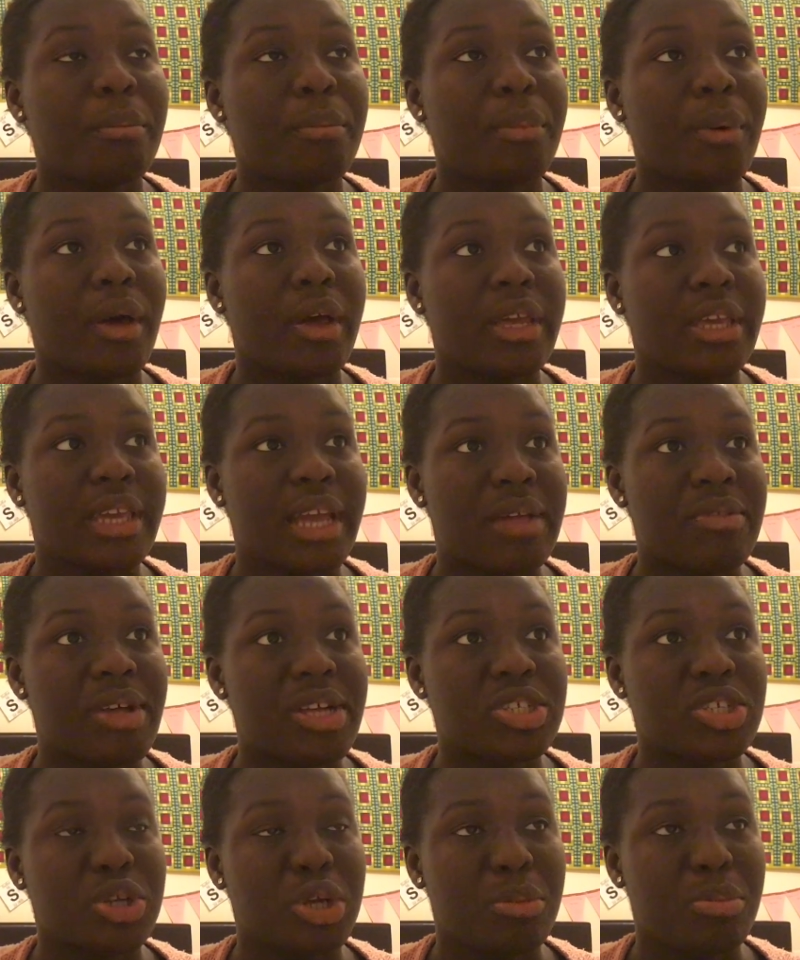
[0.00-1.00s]
but yeah,
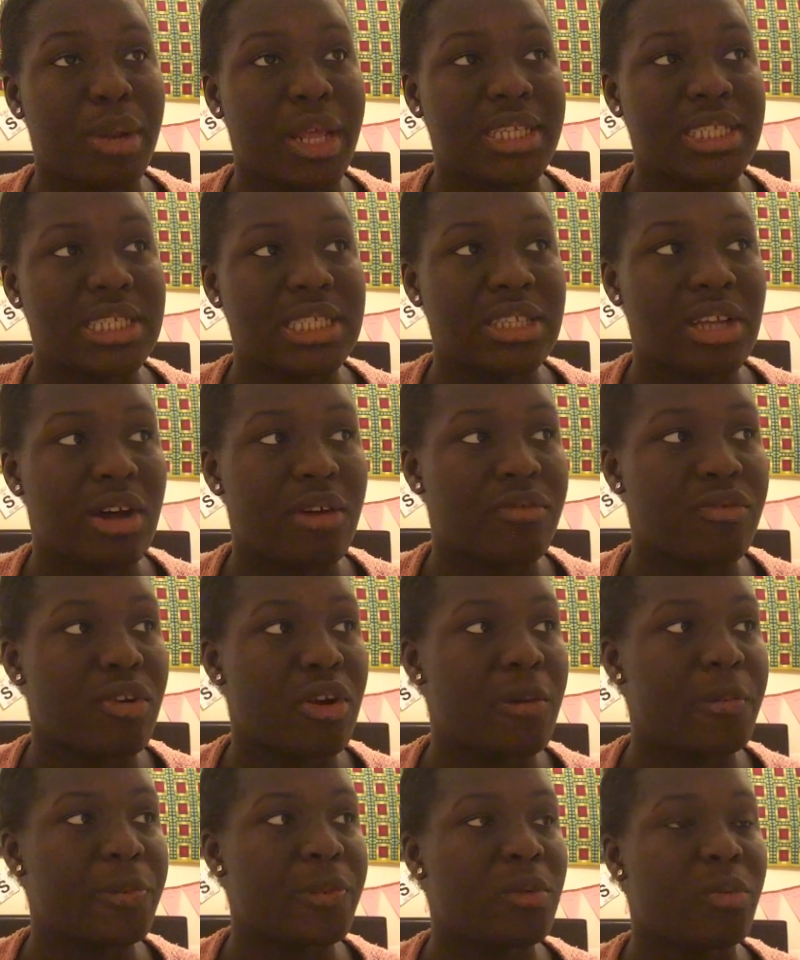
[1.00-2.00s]
that's a good place to start
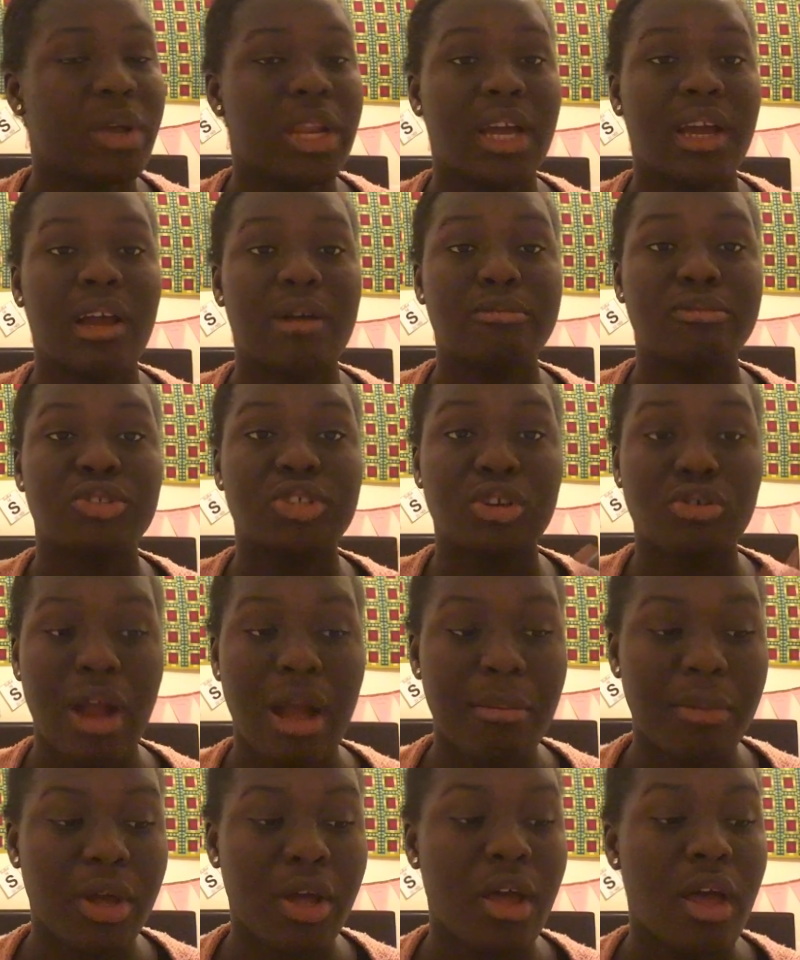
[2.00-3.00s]
from when it comes to
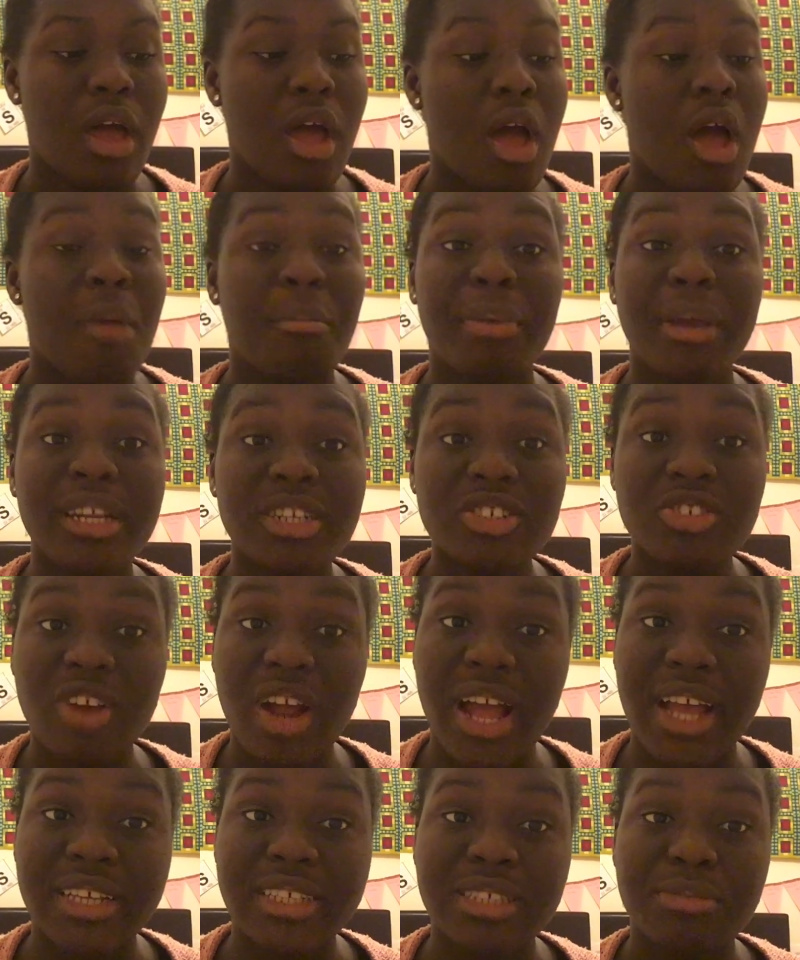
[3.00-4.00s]
grammar.
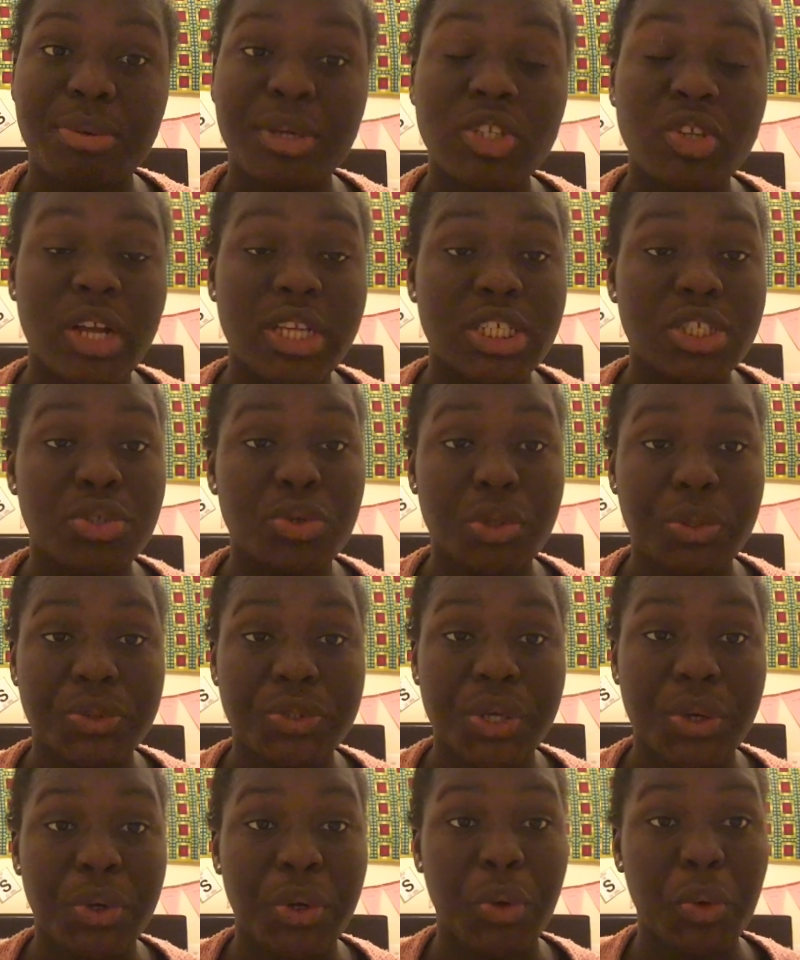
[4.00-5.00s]
Pinterest is
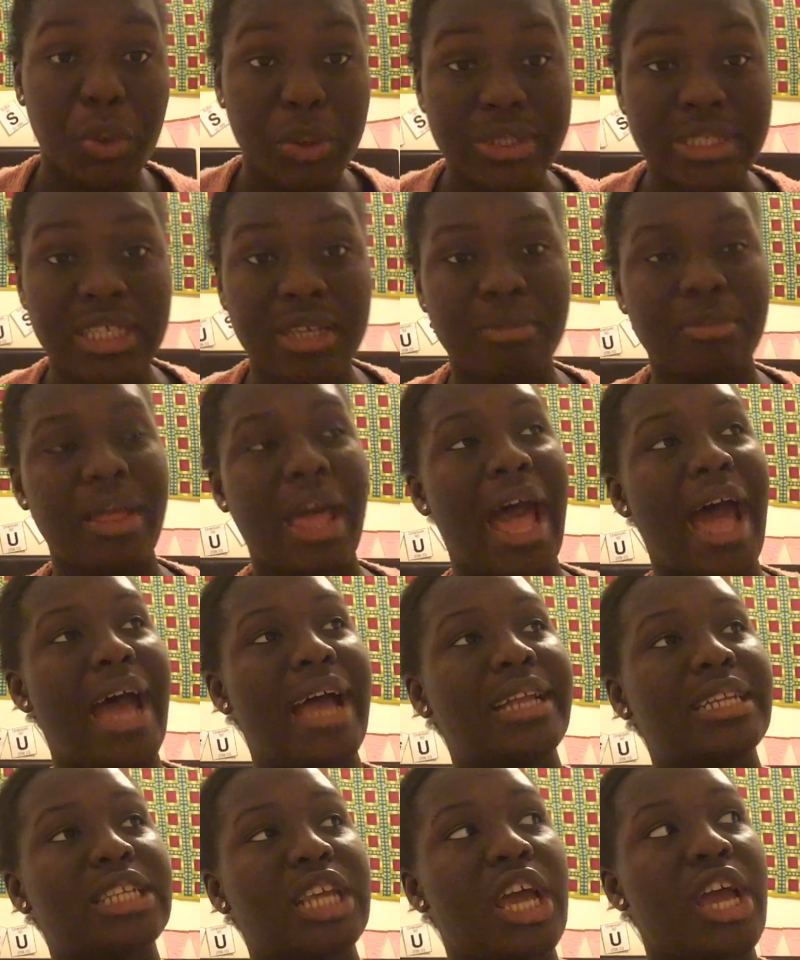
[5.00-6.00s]
also awesome,
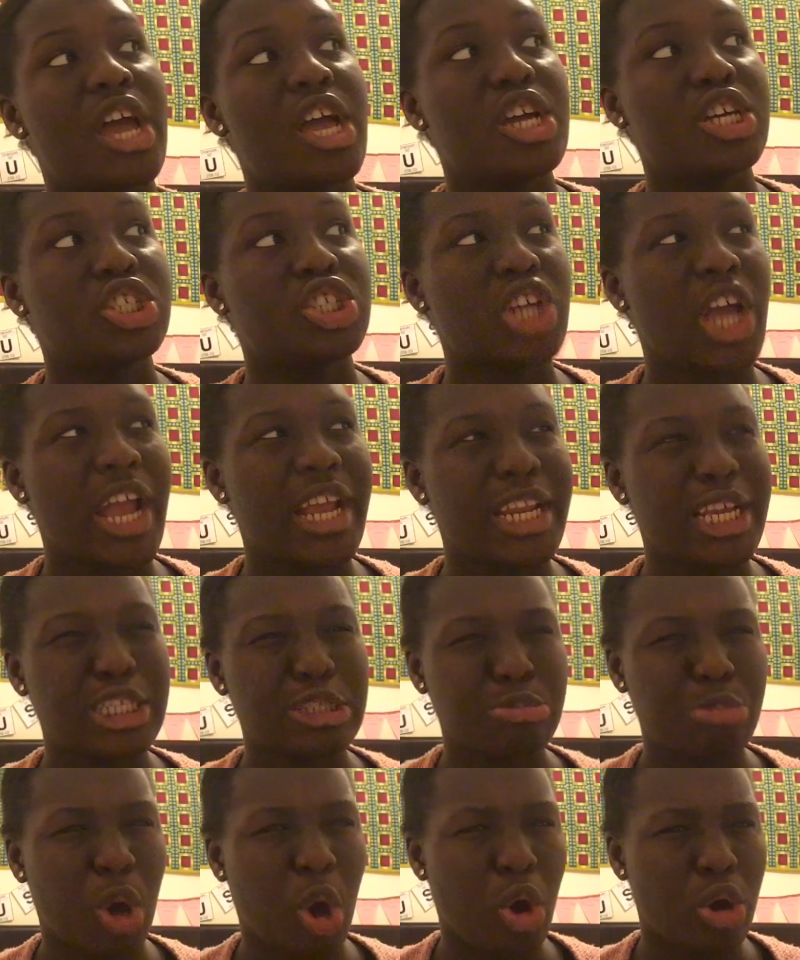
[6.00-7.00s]
and
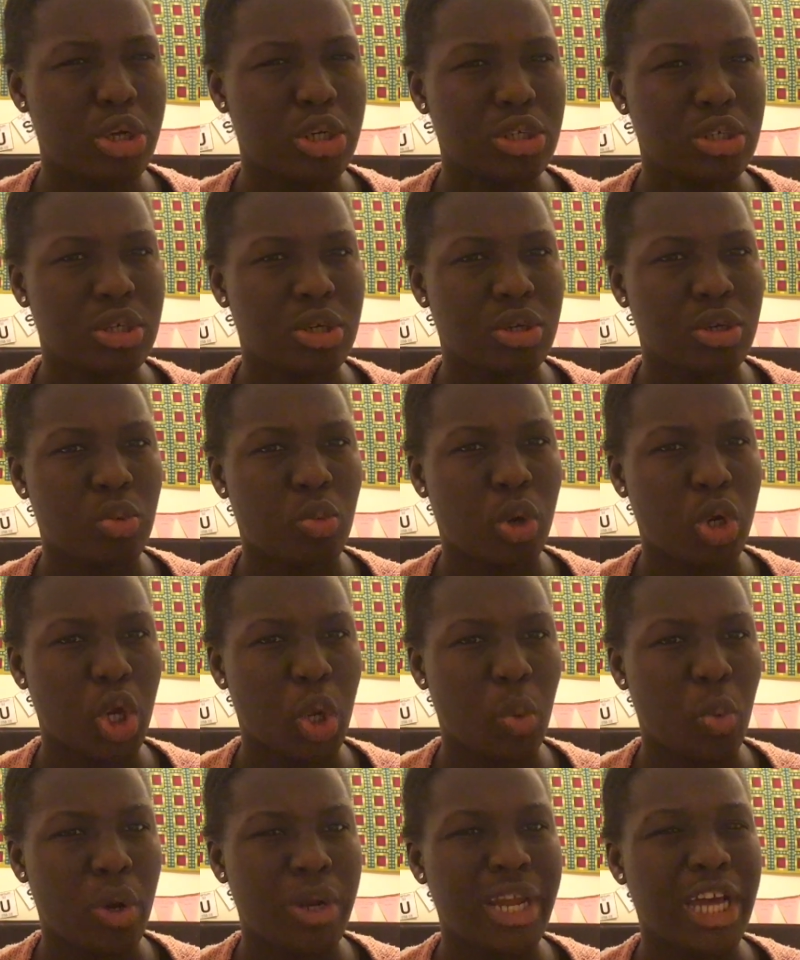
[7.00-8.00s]
Chinese Pod
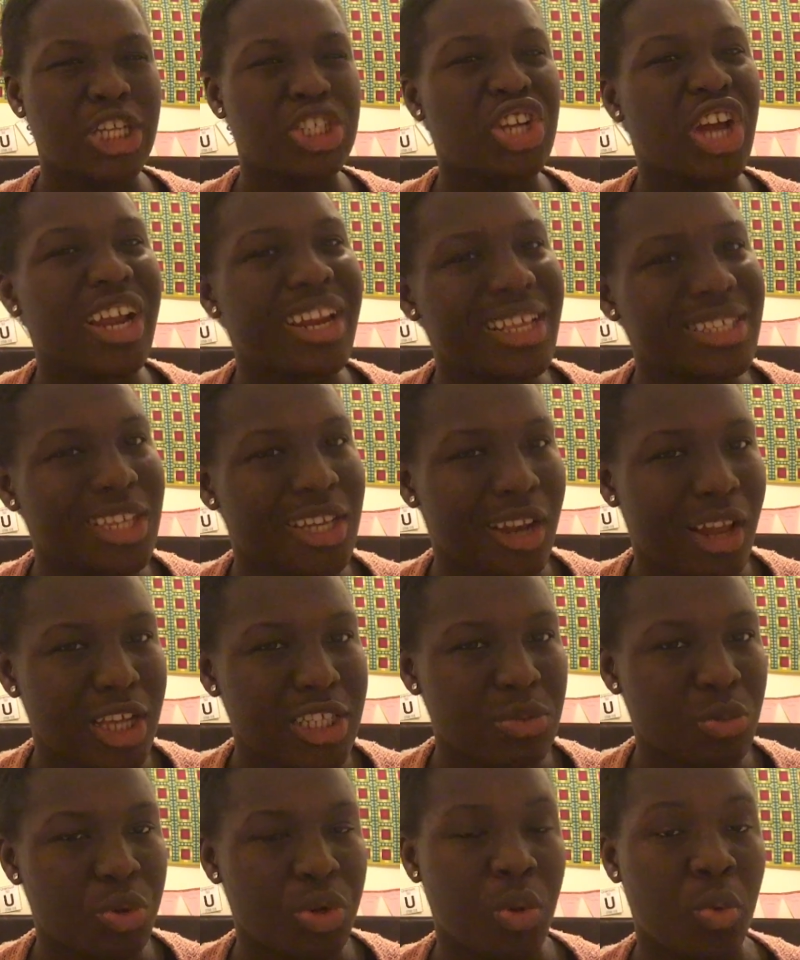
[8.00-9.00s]
101 and Chinese
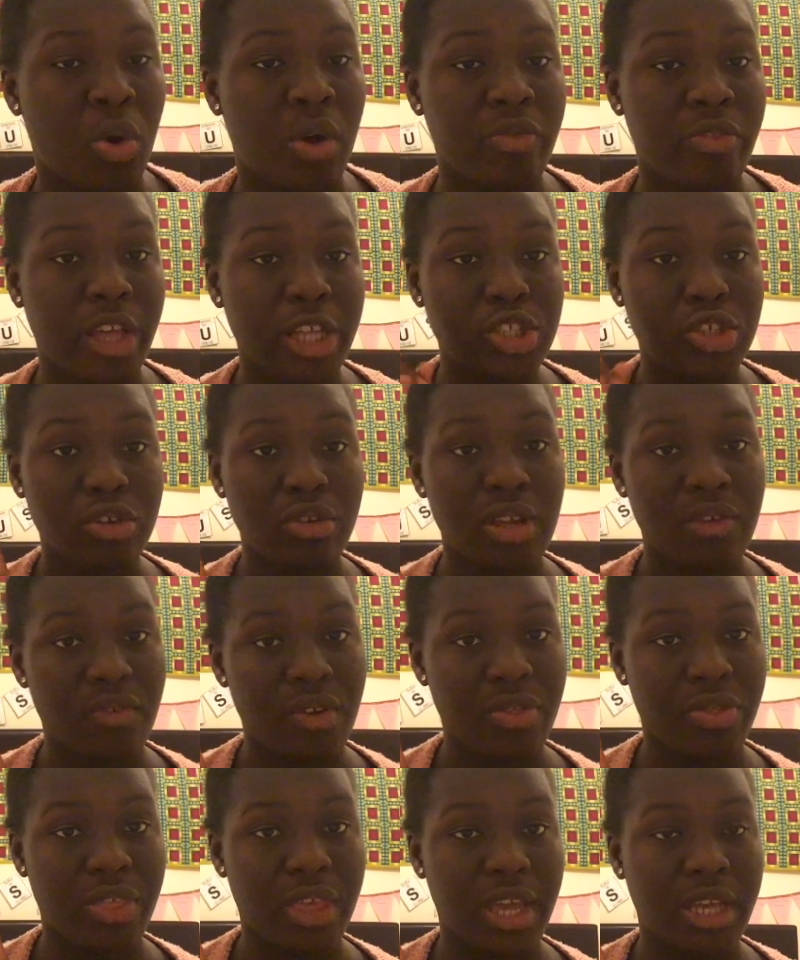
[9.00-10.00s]
Class 101. They're 2
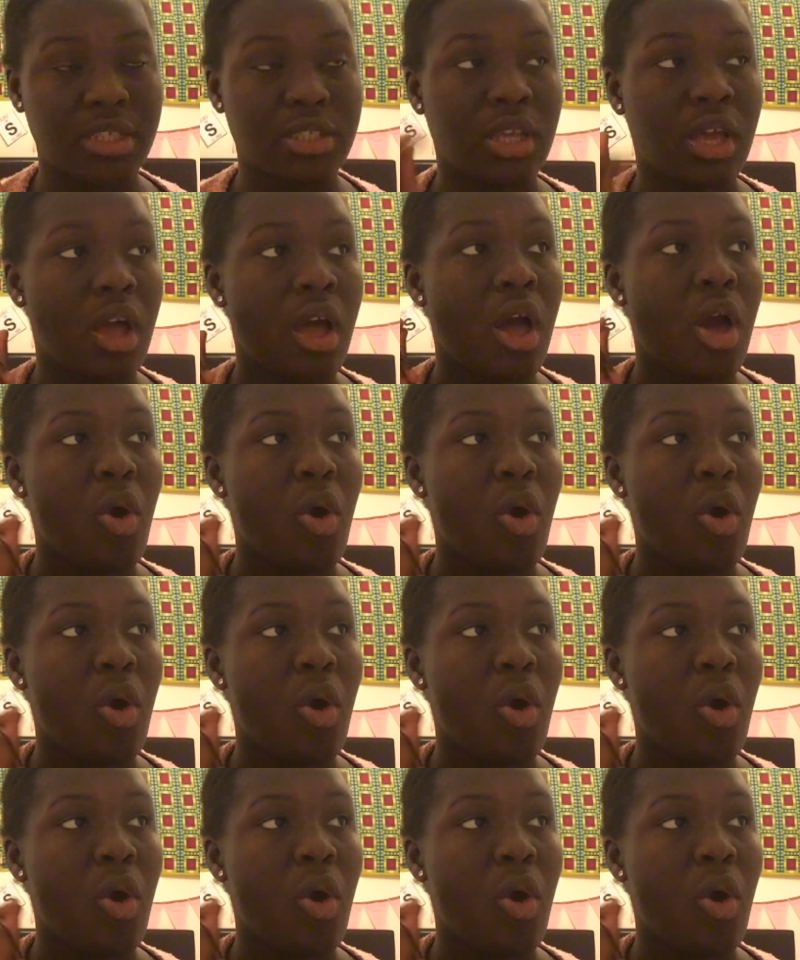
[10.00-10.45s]
different things.